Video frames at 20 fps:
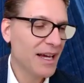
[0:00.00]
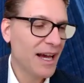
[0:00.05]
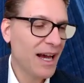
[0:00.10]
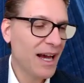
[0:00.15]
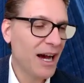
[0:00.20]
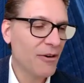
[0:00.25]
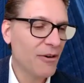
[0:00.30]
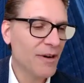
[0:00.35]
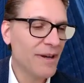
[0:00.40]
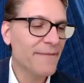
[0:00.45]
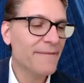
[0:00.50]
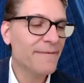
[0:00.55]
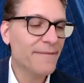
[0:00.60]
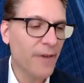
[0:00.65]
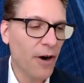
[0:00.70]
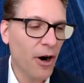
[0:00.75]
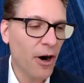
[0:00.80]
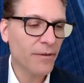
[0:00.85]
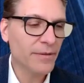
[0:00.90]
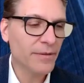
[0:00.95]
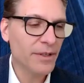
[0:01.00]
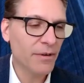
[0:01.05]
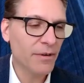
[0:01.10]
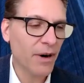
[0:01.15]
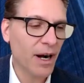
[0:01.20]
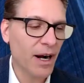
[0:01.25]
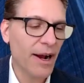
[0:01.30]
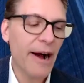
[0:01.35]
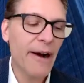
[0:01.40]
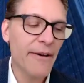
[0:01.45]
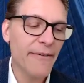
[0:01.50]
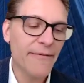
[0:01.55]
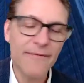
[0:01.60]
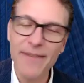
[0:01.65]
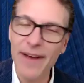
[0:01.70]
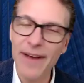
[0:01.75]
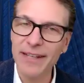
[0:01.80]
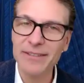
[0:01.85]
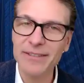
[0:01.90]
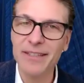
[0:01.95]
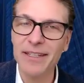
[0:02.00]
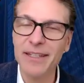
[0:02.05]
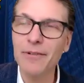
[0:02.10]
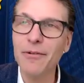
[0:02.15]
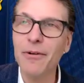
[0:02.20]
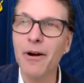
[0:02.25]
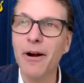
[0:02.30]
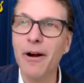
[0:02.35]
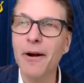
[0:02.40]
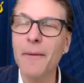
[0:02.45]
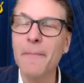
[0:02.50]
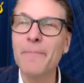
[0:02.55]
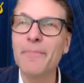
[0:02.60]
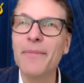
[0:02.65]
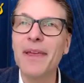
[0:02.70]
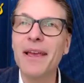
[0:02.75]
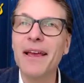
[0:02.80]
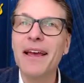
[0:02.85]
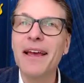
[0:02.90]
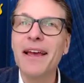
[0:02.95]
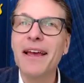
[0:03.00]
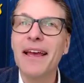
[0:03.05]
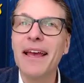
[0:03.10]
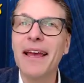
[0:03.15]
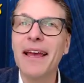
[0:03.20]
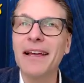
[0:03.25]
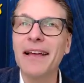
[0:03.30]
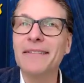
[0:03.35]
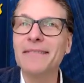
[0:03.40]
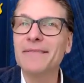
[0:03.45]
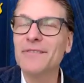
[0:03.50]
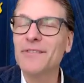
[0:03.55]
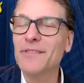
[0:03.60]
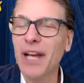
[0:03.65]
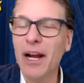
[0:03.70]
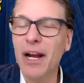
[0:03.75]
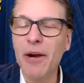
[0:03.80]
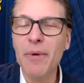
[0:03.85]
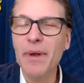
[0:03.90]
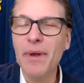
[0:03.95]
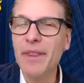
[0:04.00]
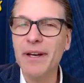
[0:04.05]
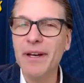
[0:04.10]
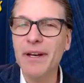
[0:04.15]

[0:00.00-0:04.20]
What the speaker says: how involved you are, how invested you are, and share with